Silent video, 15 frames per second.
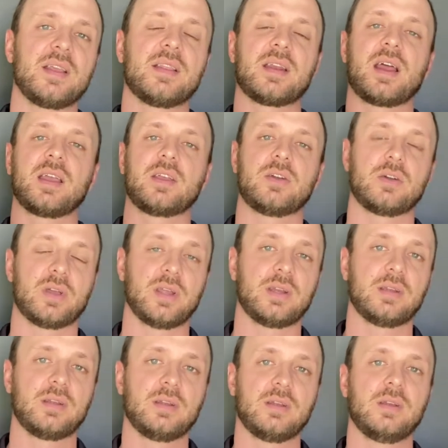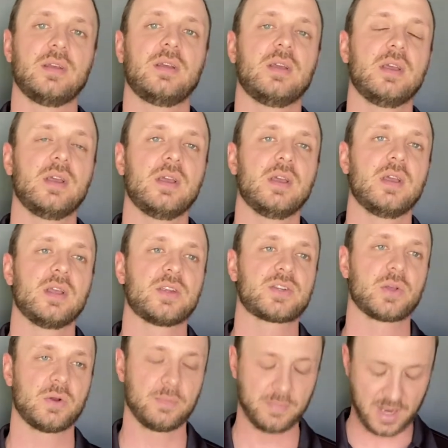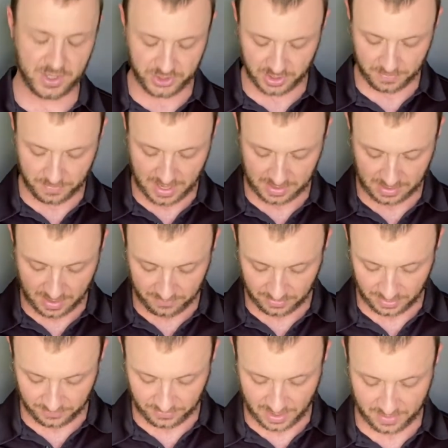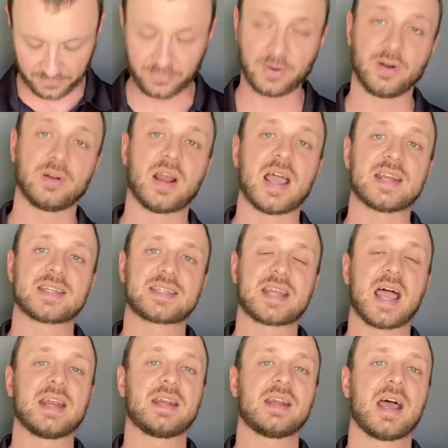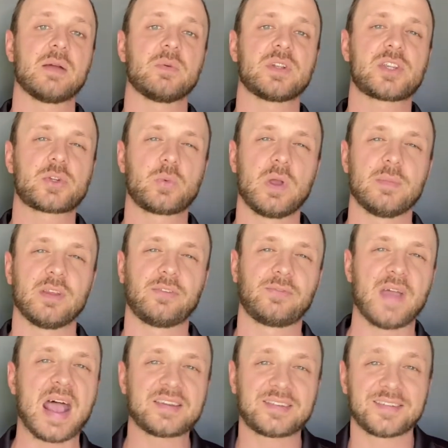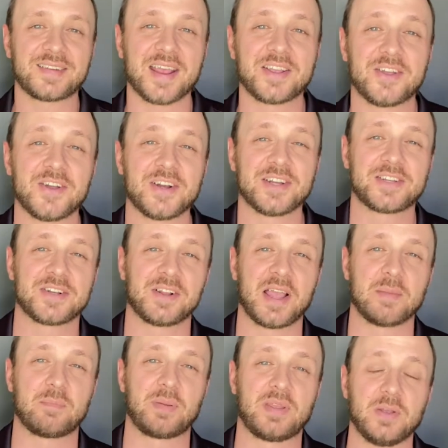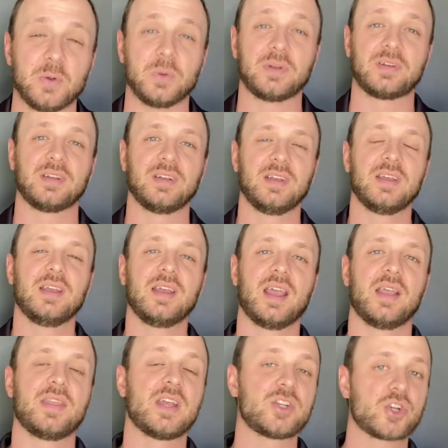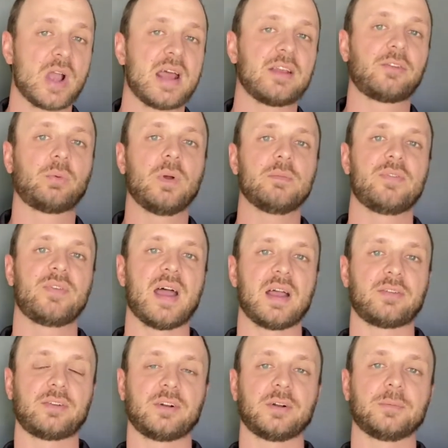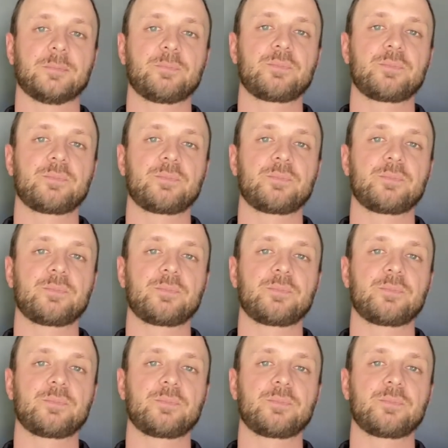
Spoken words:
that I could. So to measure my level of effort, I decided I would swim as fast as I could until I puked and then try to swim faster.